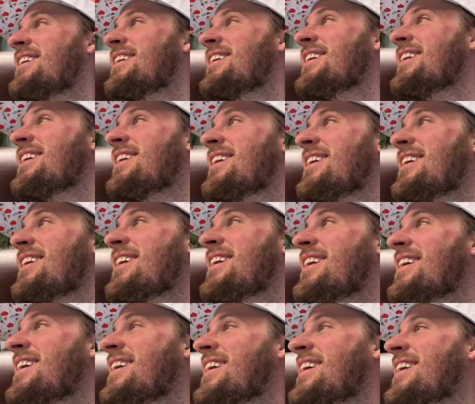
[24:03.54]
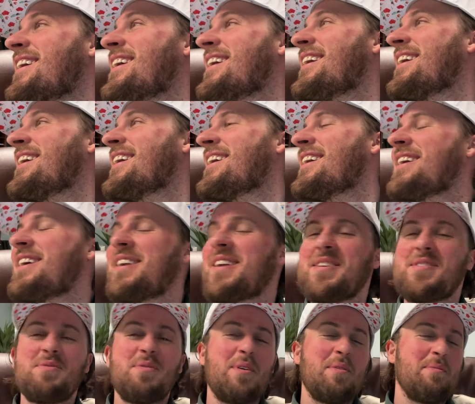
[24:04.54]
Not on camera, John. He
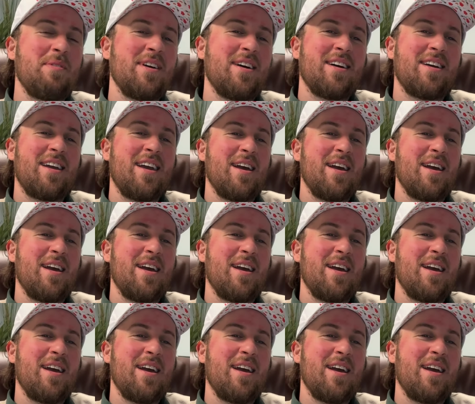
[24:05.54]
doesn't want to be on